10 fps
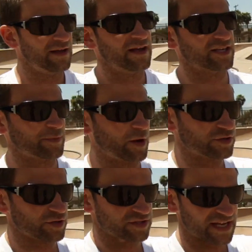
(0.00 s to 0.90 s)

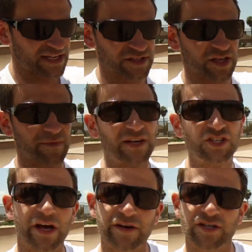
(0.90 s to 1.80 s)
exposure set so that my
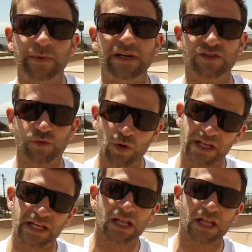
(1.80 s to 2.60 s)
shutter speed is really